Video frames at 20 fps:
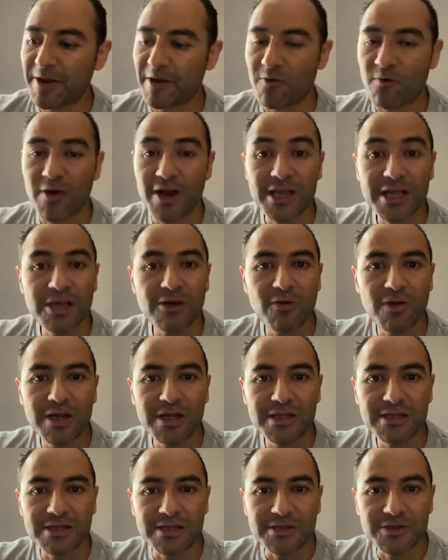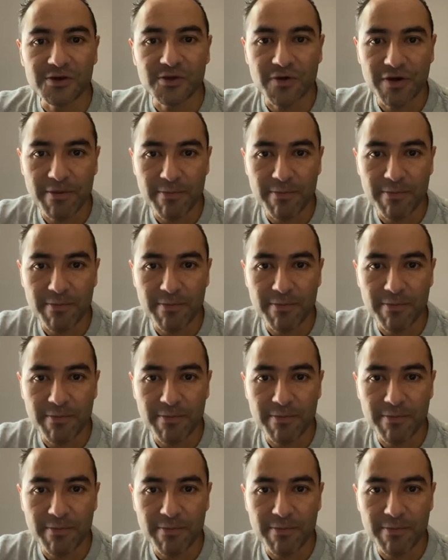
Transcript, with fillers: regulating your